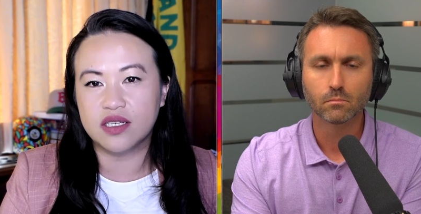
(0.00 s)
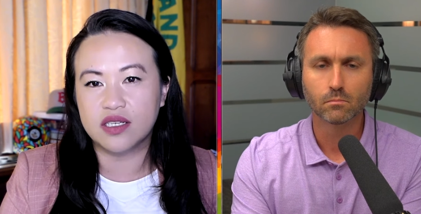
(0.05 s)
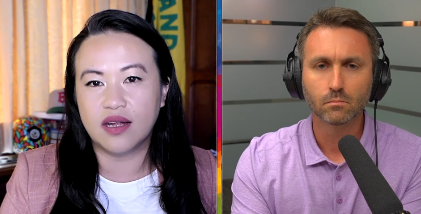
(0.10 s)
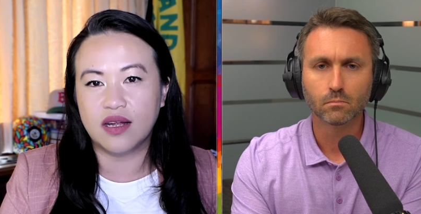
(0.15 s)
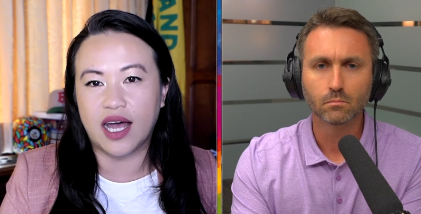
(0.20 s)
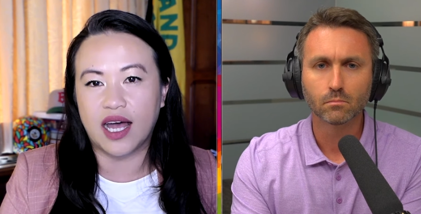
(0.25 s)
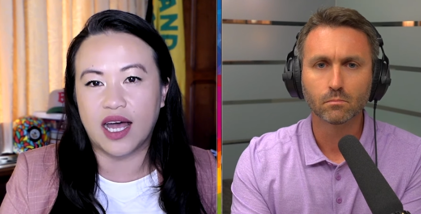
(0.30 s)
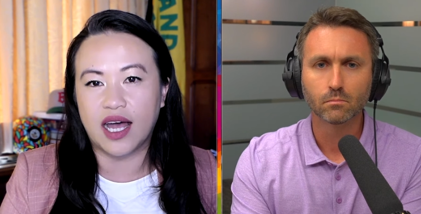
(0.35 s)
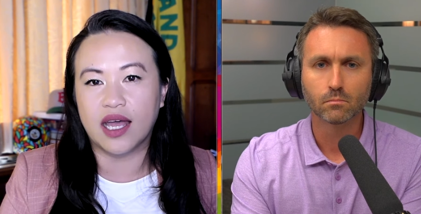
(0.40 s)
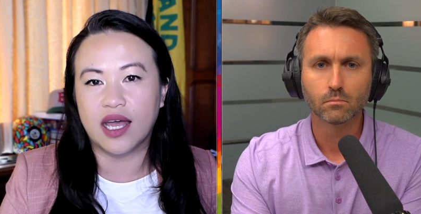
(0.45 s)

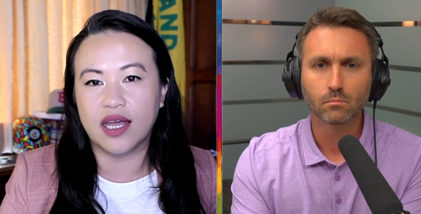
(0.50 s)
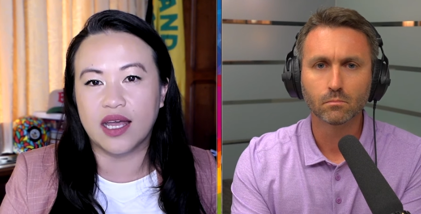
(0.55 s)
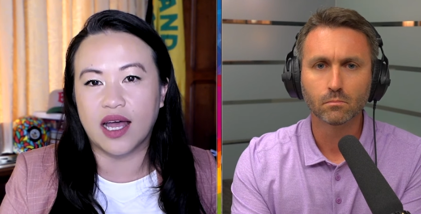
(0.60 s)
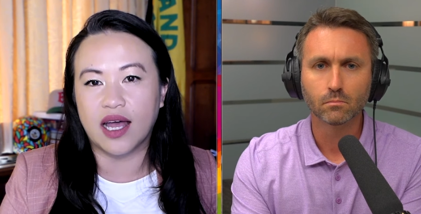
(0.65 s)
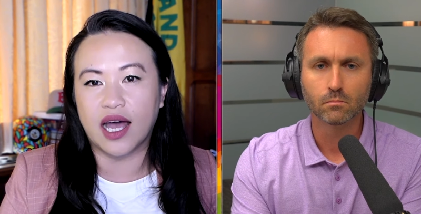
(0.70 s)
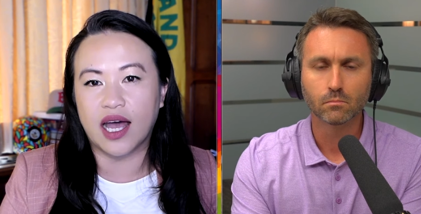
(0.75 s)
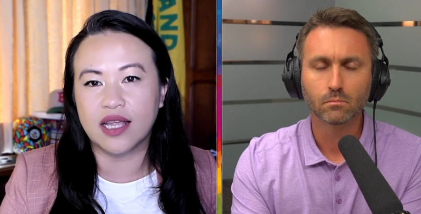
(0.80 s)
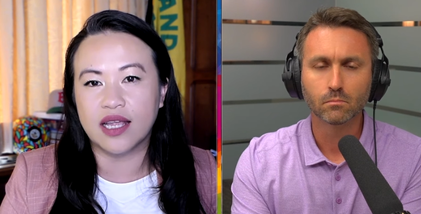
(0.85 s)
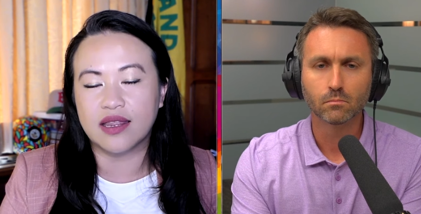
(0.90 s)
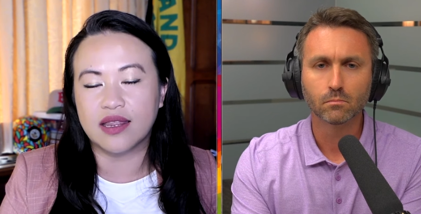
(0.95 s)
Speaker 1: I I
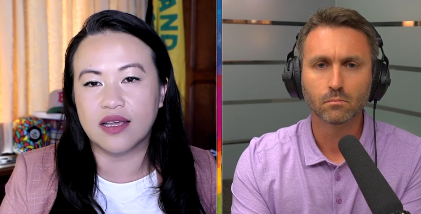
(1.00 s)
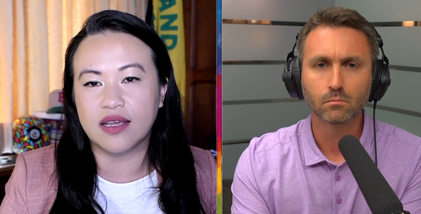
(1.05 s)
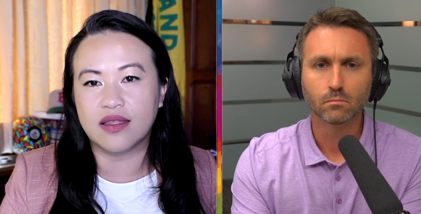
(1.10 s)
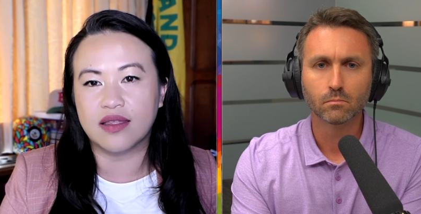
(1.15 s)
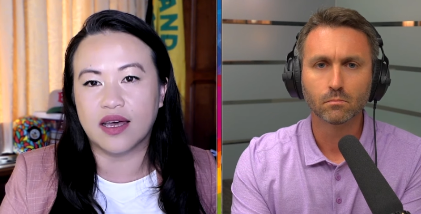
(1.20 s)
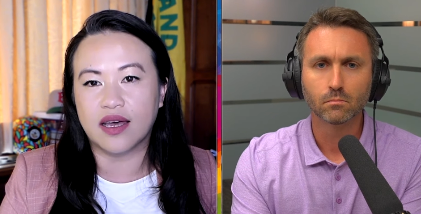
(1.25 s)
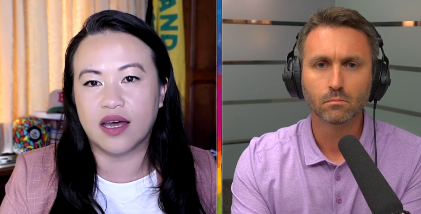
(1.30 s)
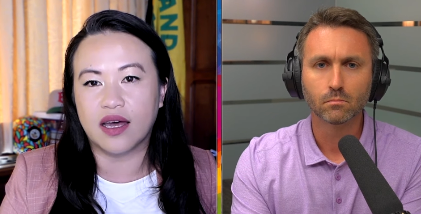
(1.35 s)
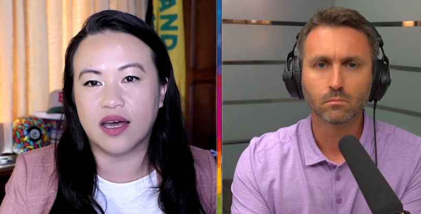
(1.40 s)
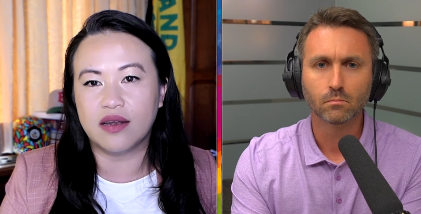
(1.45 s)
think
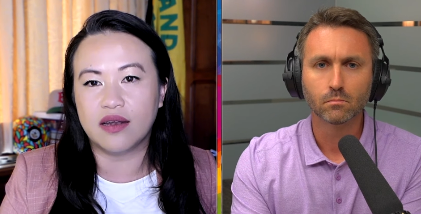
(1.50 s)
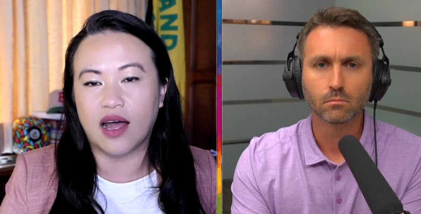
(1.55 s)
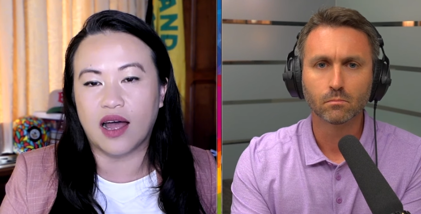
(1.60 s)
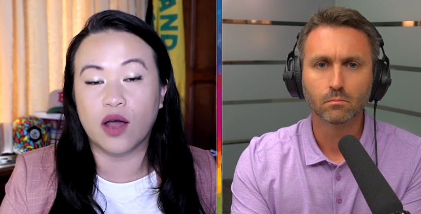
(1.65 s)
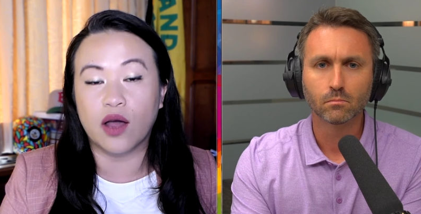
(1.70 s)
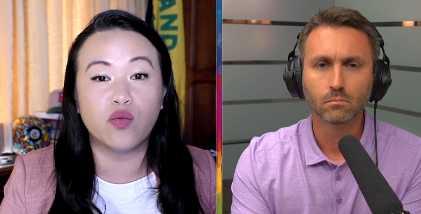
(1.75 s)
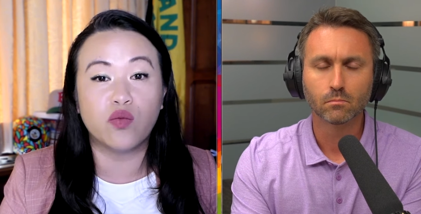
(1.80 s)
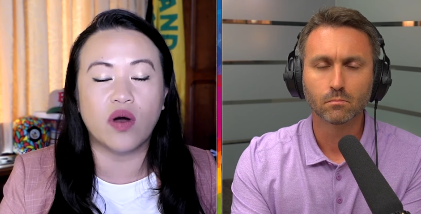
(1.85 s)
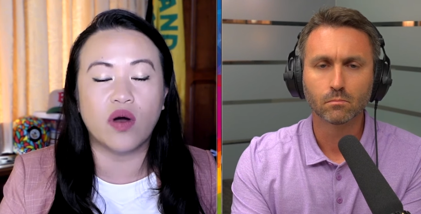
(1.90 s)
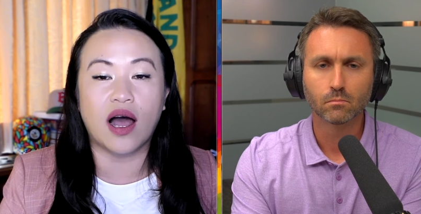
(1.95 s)
that I
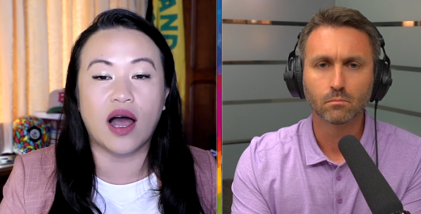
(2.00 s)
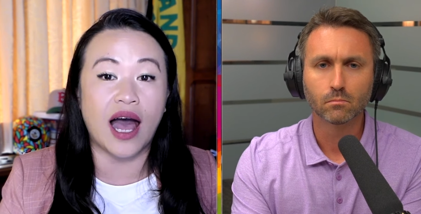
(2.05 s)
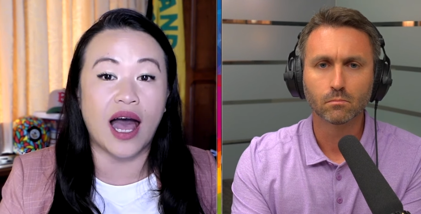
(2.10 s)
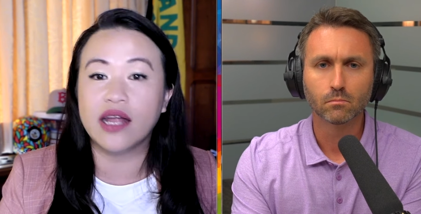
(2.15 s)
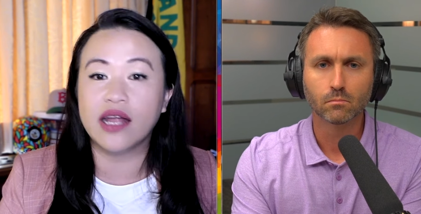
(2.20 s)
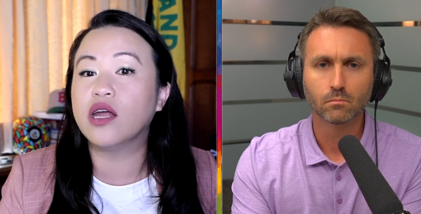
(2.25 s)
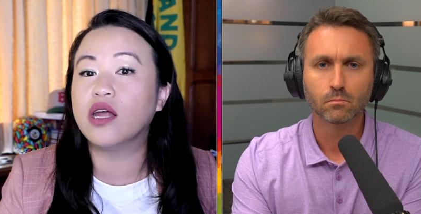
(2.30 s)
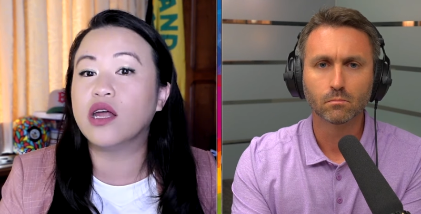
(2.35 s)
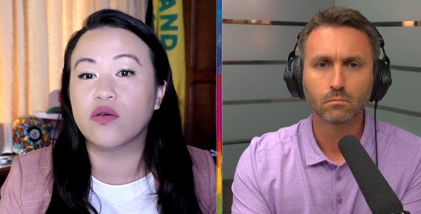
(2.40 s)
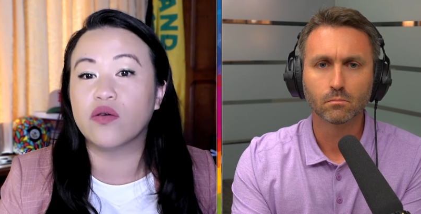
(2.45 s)
I
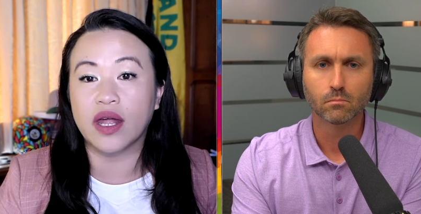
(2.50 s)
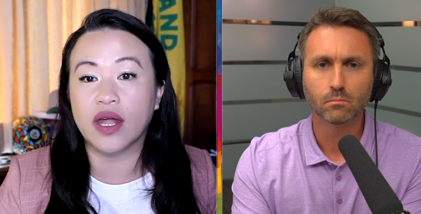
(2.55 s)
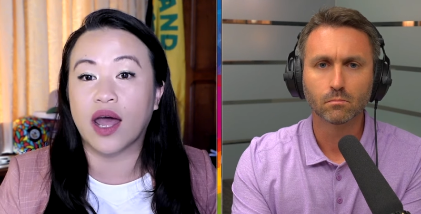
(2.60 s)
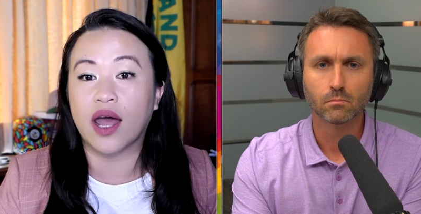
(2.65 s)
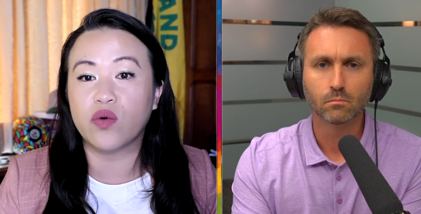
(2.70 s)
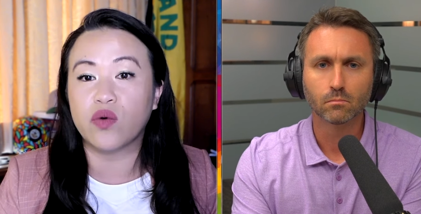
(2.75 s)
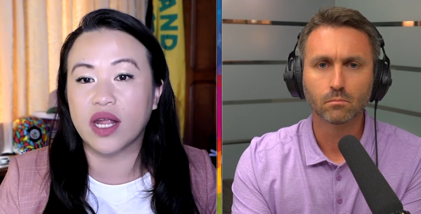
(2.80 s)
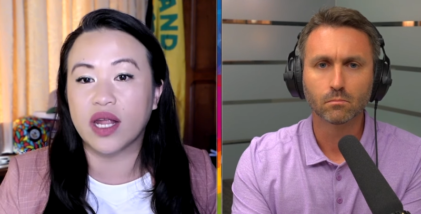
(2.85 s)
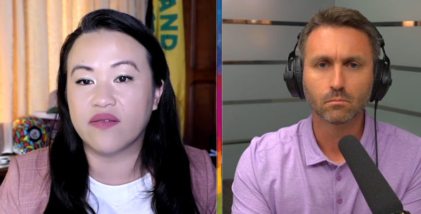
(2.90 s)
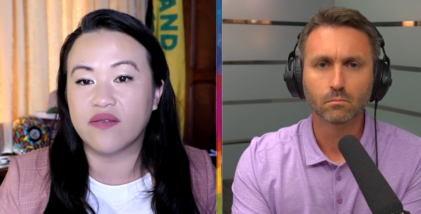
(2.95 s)
know that I
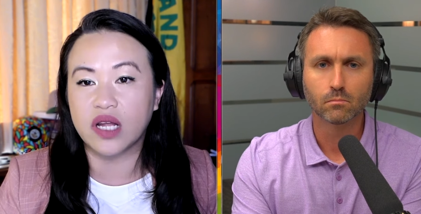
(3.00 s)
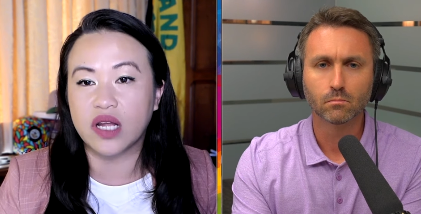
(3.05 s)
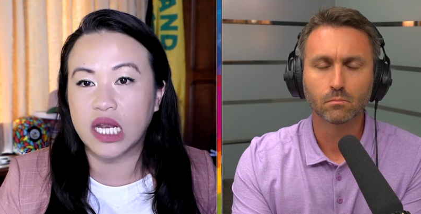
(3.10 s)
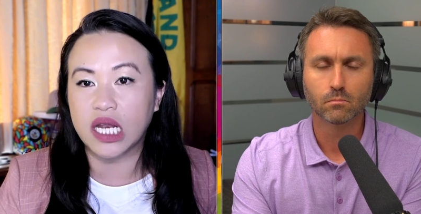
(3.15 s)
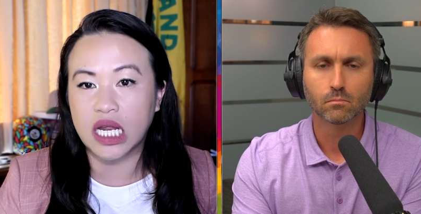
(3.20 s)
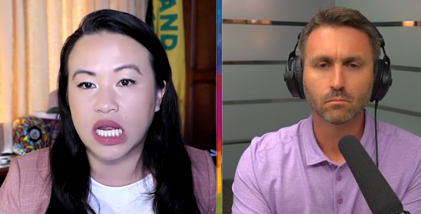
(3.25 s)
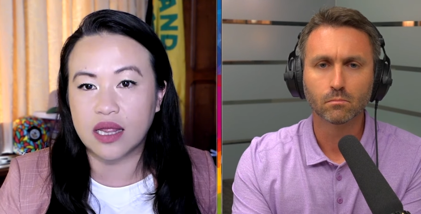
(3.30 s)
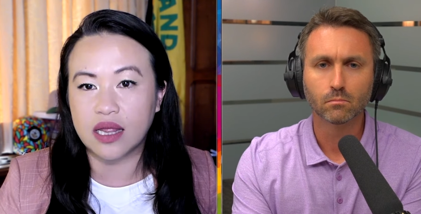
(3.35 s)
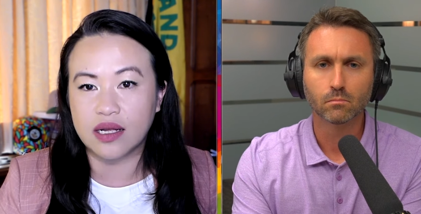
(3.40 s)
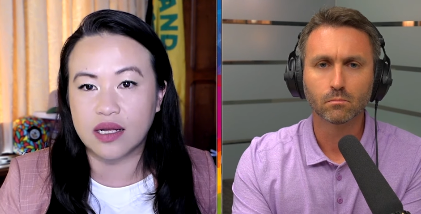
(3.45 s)
wouldn't have done
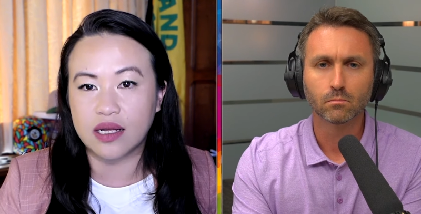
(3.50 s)
anything